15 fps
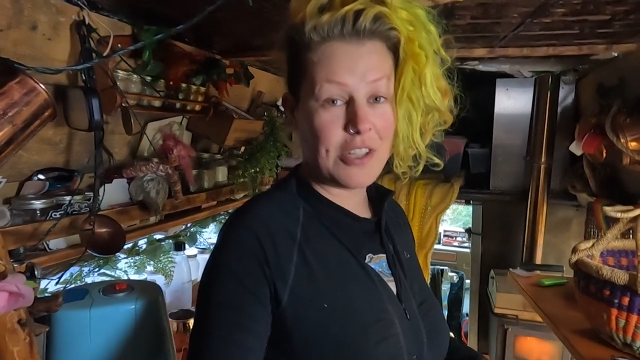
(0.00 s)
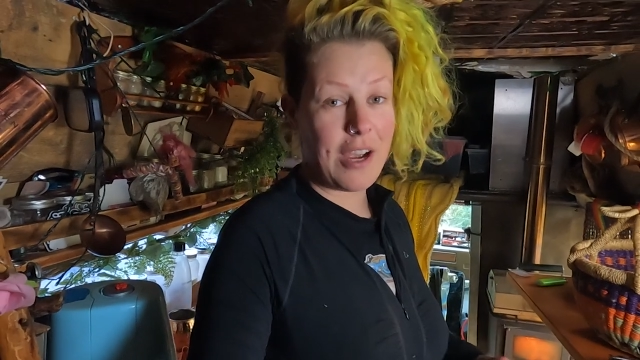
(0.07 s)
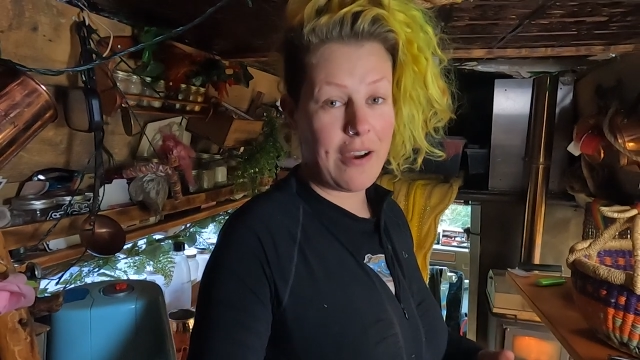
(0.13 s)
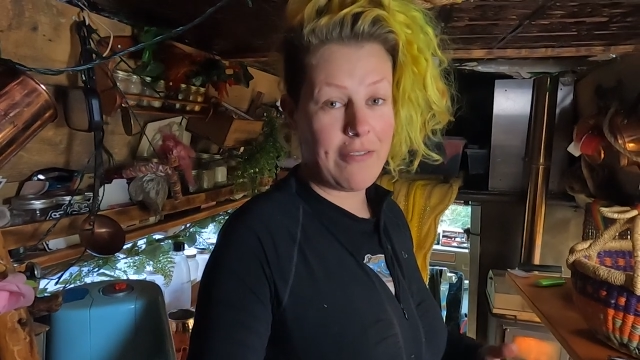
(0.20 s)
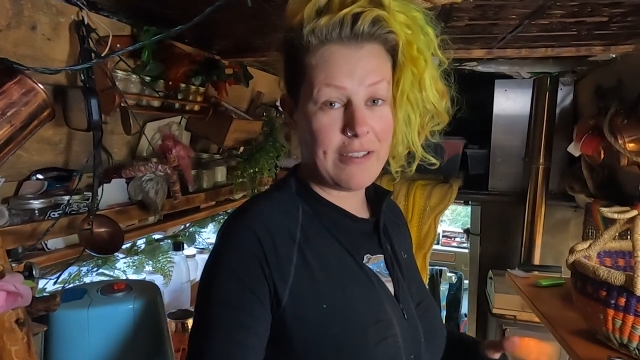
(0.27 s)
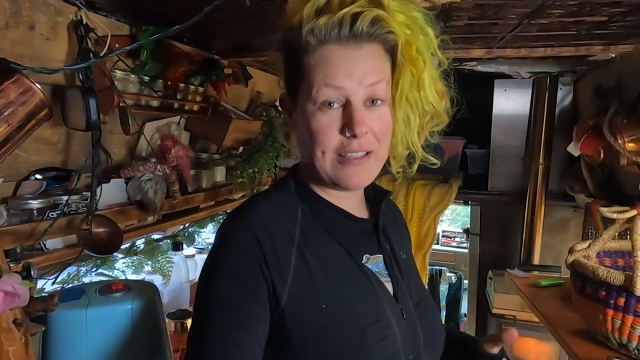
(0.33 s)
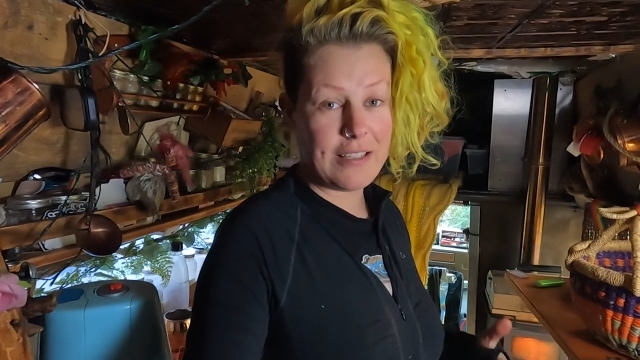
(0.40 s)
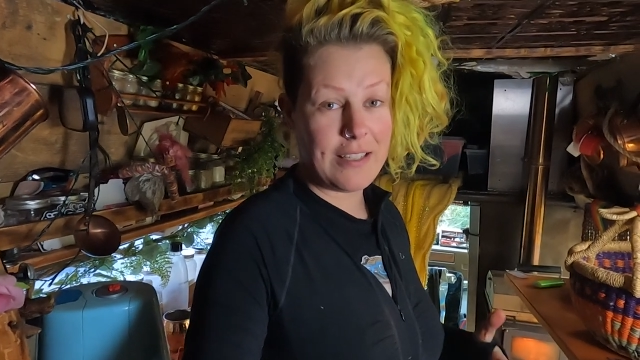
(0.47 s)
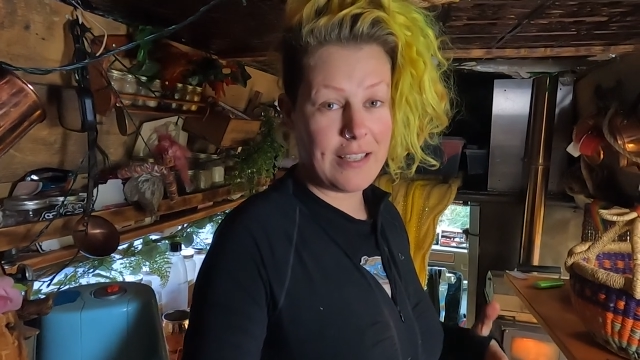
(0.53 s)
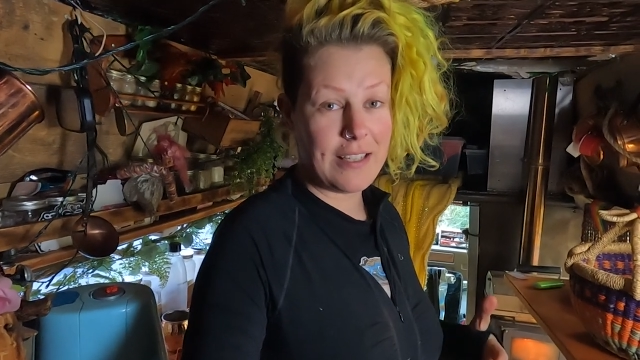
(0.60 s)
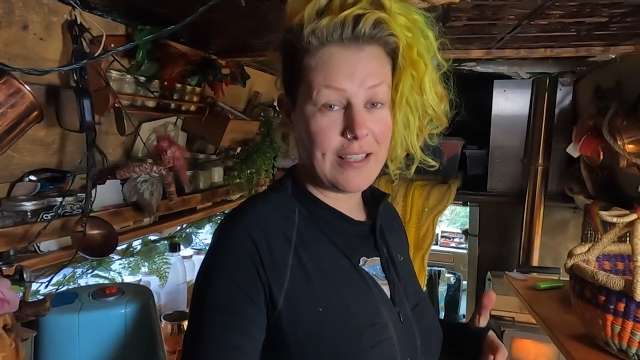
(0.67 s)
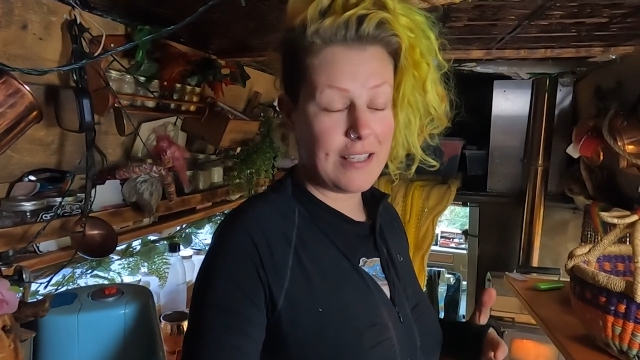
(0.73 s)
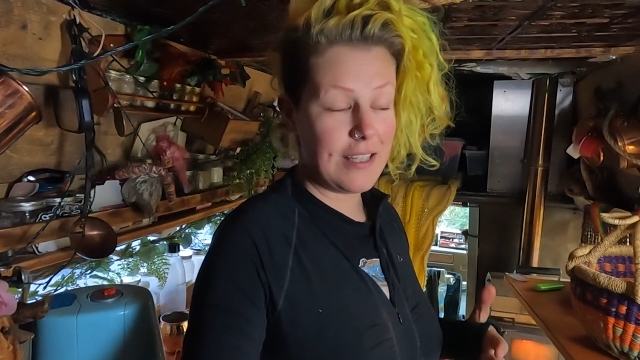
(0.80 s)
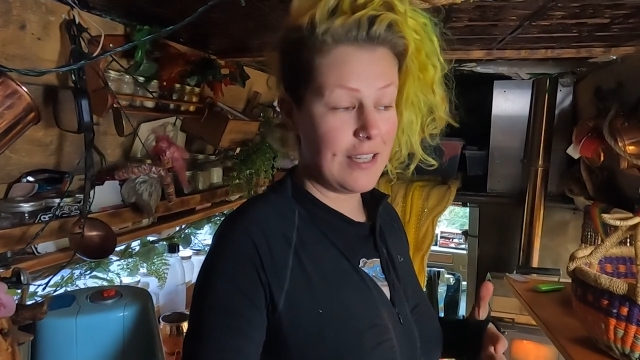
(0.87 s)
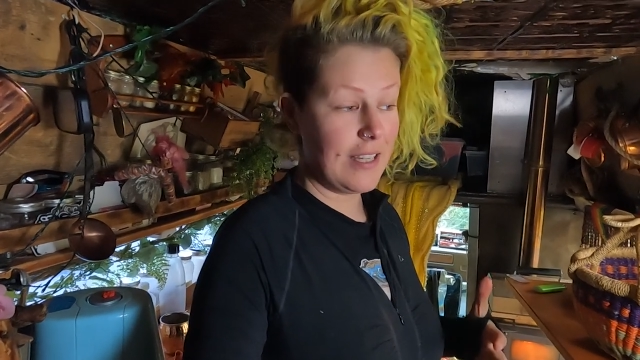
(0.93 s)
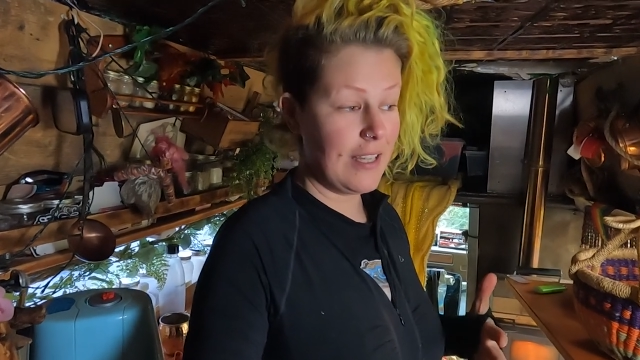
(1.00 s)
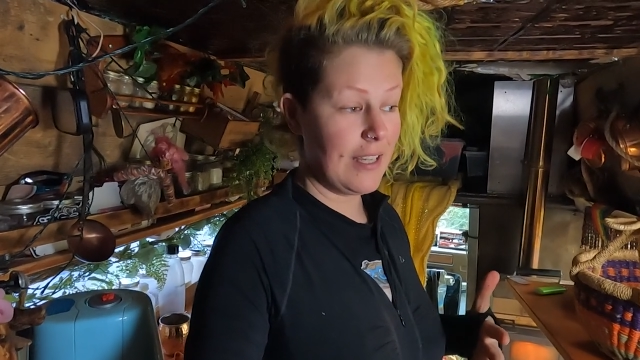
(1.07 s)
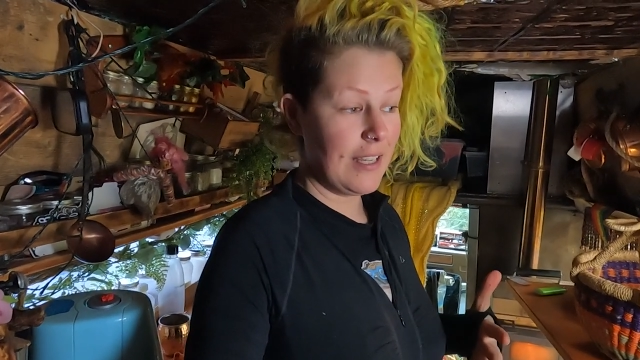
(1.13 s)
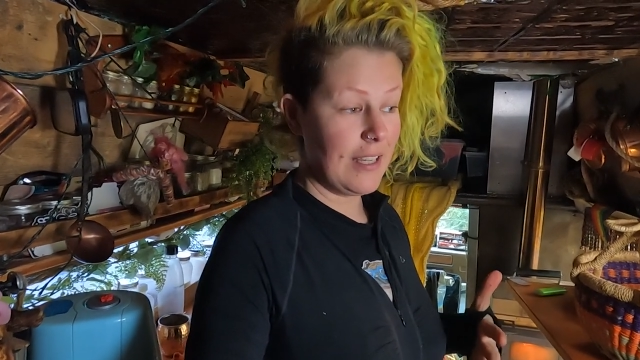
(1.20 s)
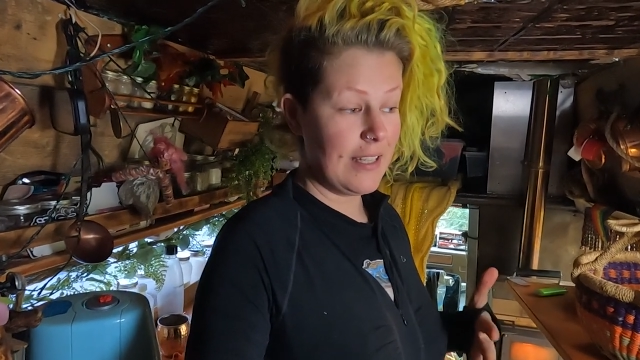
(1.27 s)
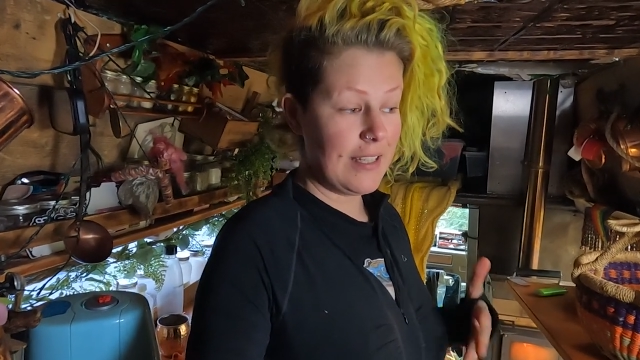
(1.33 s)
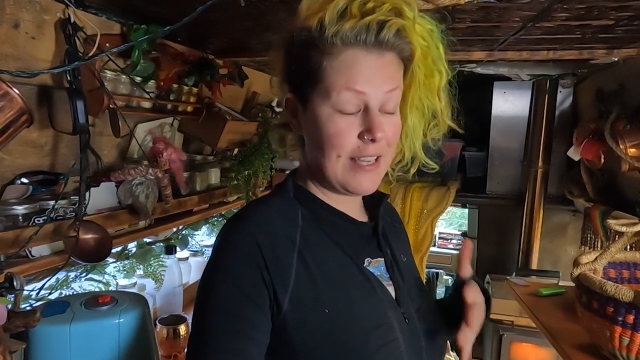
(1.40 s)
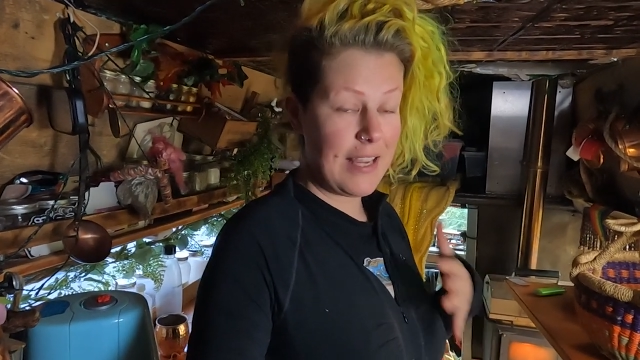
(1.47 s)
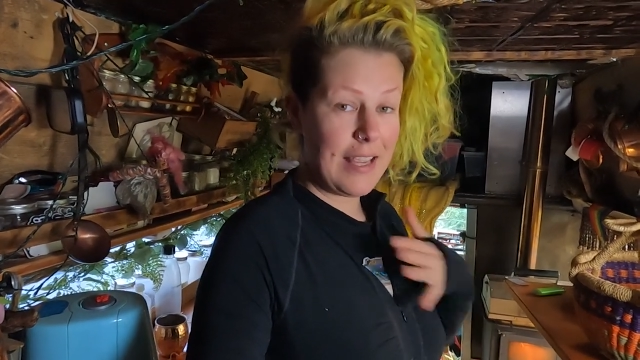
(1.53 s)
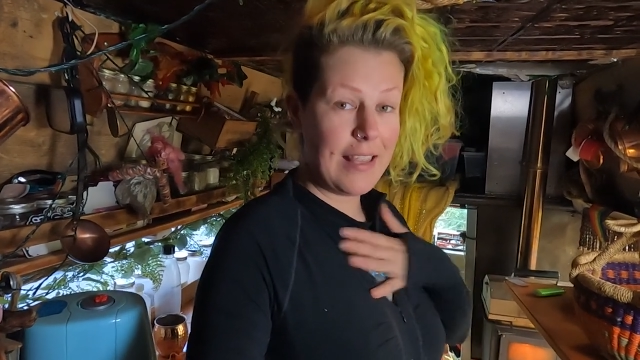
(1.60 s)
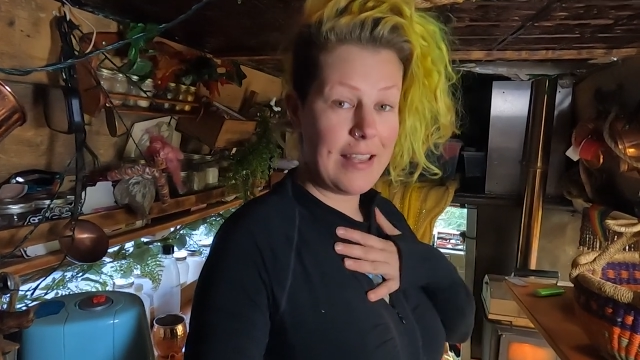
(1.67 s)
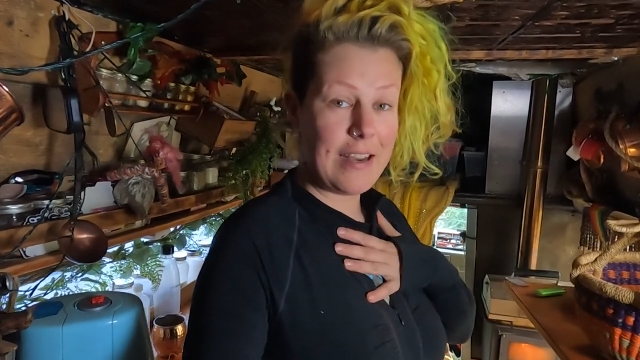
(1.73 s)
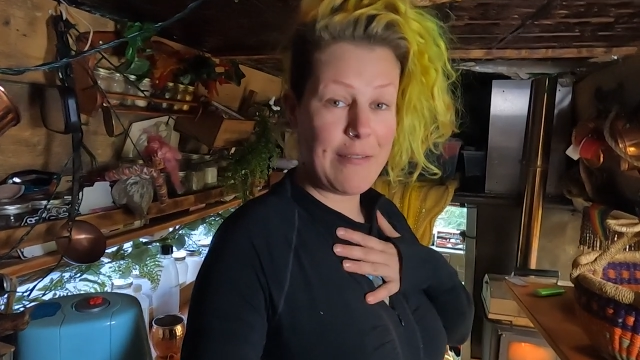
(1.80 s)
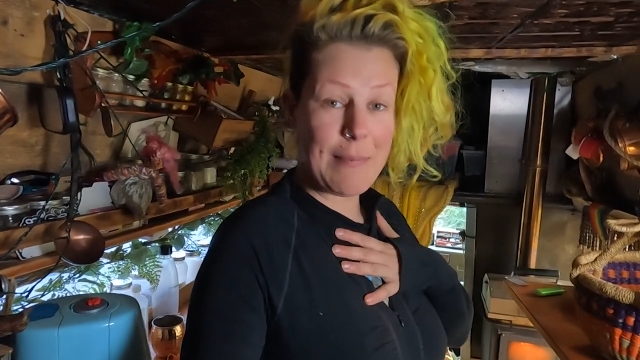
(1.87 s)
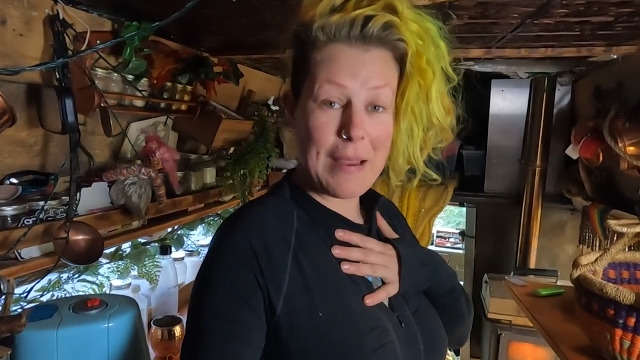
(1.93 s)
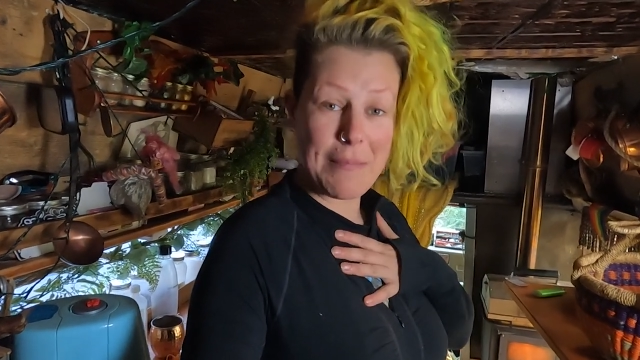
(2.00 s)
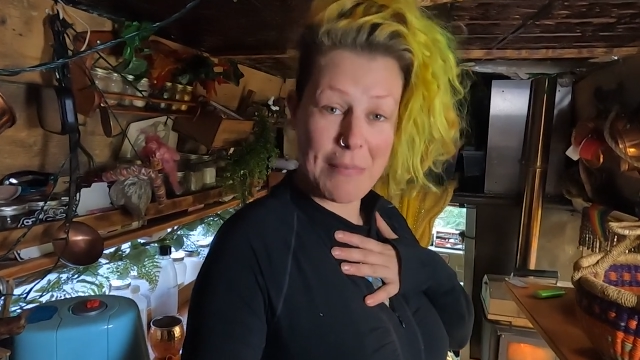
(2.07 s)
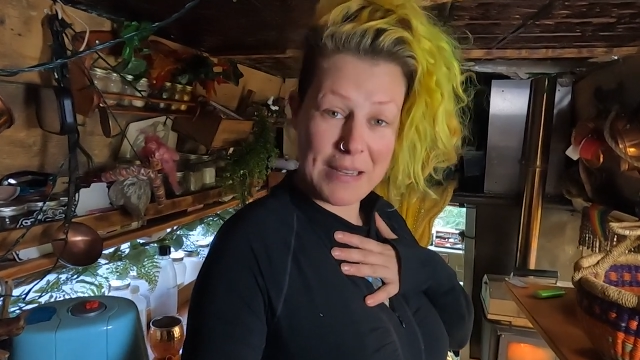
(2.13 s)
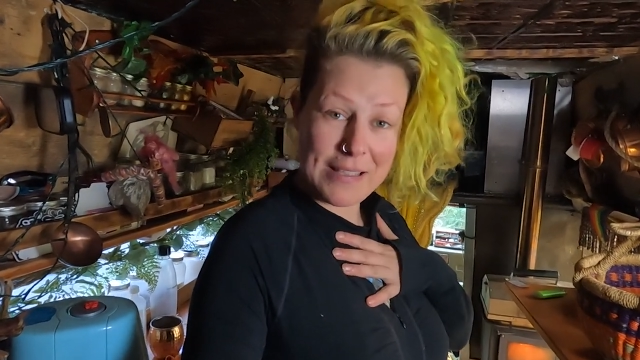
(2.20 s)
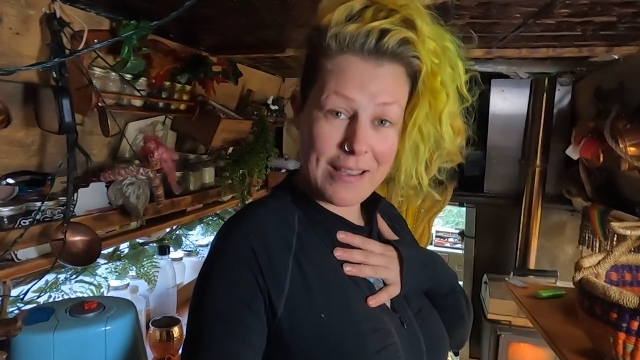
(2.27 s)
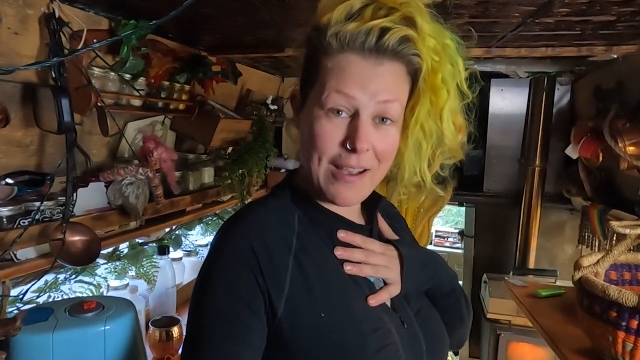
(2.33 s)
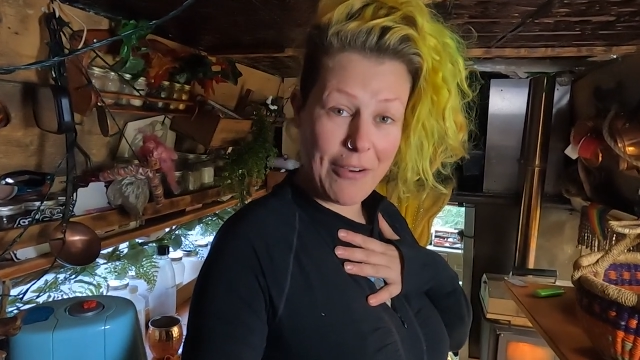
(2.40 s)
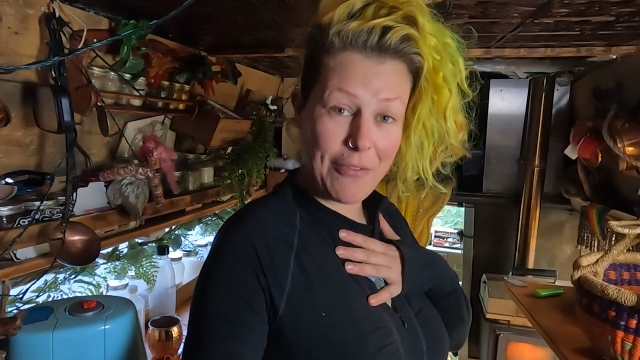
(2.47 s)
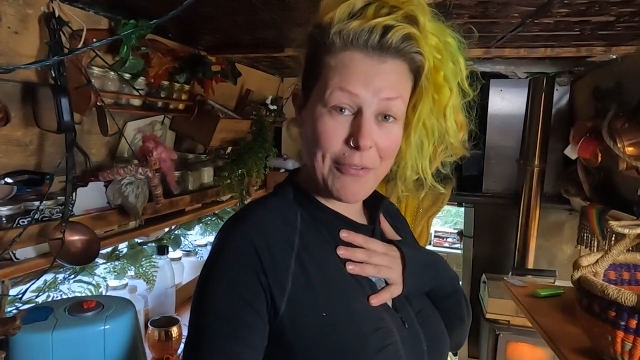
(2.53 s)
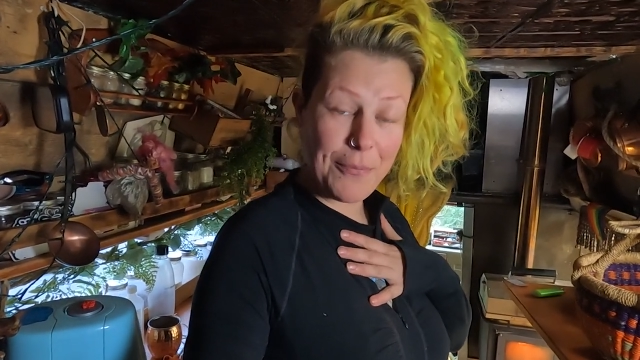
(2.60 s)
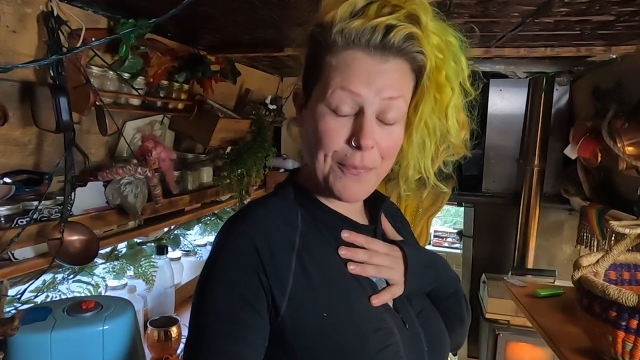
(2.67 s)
harvested tea that I've made myself.